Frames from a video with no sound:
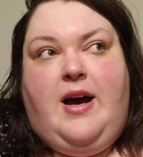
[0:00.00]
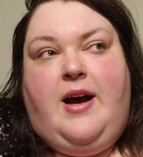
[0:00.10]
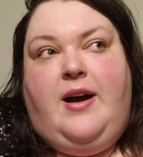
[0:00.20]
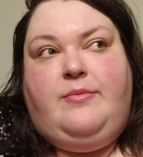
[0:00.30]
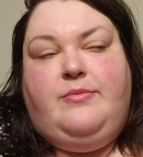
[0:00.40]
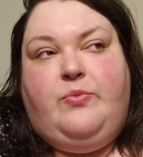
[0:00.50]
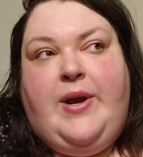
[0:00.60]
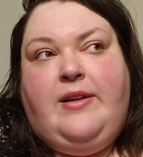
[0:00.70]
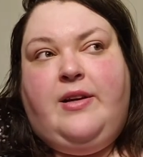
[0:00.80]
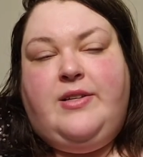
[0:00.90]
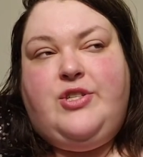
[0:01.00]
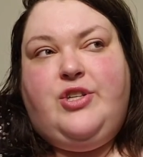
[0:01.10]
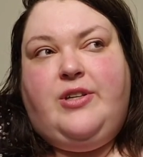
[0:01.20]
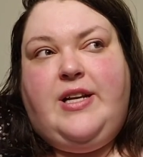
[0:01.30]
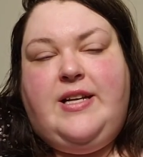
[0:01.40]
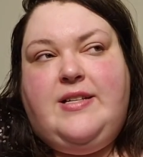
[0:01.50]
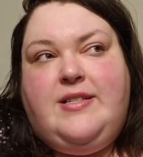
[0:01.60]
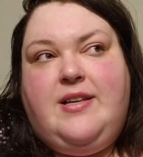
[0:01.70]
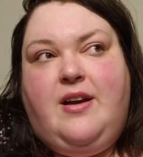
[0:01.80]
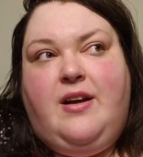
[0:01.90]
Um, weight loss
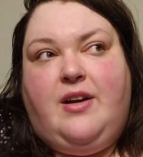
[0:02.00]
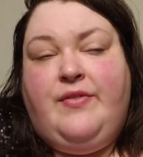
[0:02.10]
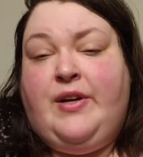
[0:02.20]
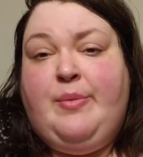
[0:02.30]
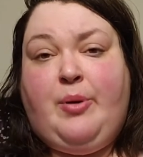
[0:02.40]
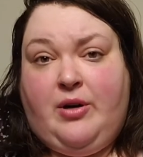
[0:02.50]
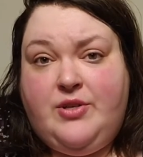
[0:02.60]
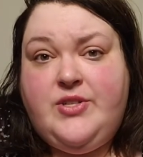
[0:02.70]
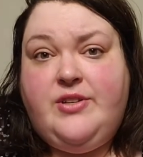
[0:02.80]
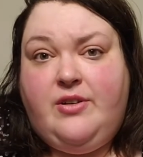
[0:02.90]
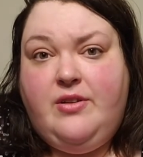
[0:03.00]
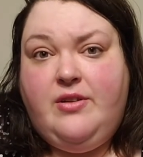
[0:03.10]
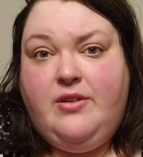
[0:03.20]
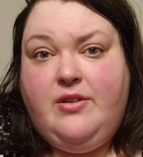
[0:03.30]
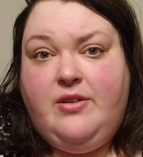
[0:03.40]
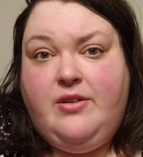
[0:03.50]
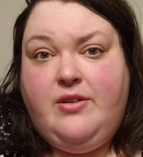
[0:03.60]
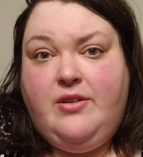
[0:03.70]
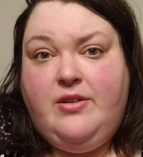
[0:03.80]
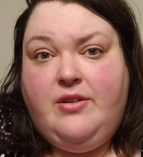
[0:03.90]
journeys are very personal. They are